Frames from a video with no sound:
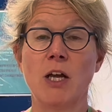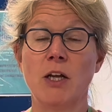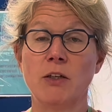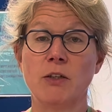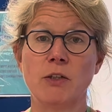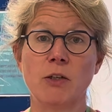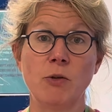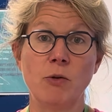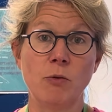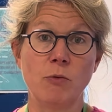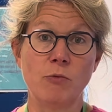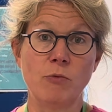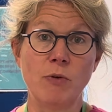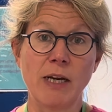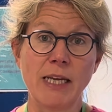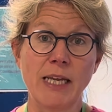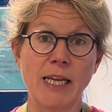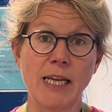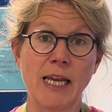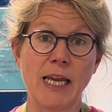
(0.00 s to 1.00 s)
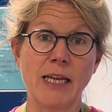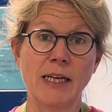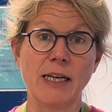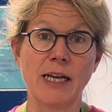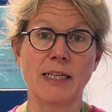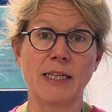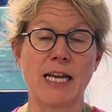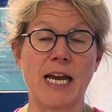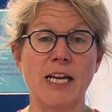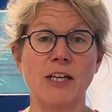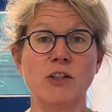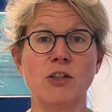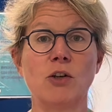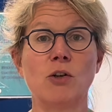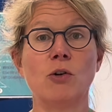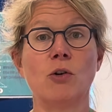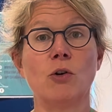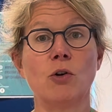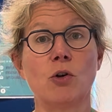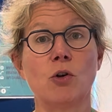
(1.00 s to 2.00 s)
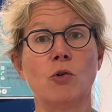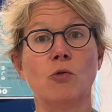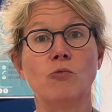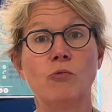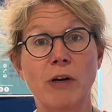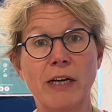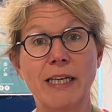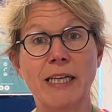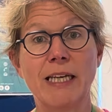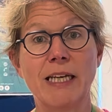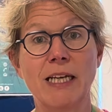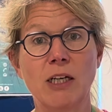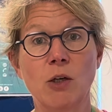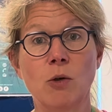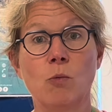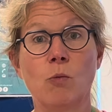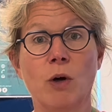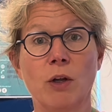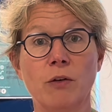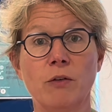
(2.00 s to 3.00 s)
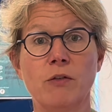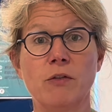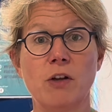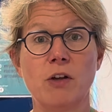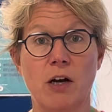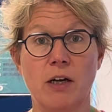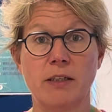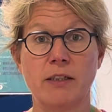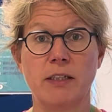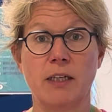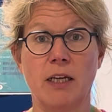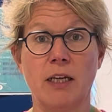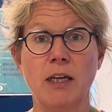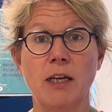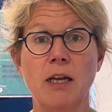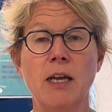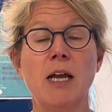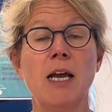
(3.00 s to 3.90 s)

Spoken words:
to ringing in at 8 o'clock or ringing in at 1:30.